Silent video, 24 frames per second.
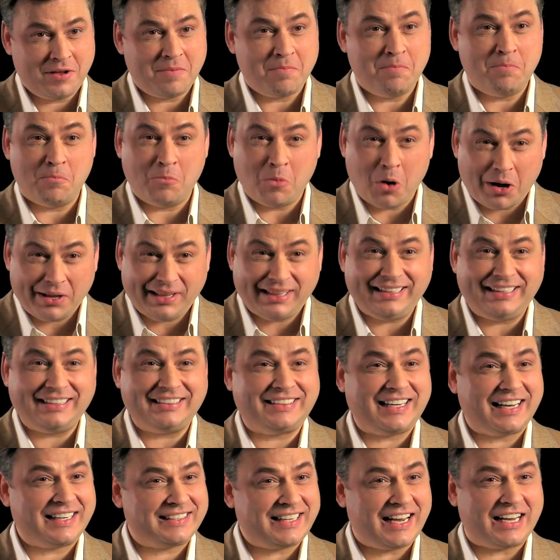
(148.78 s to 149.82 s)
Modeling
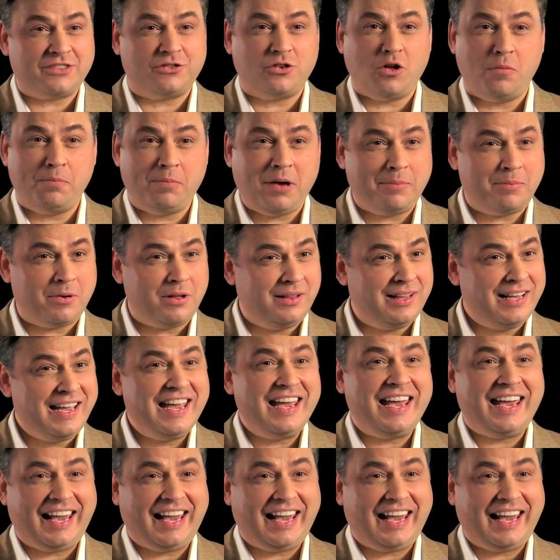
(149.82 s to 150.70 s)
successful people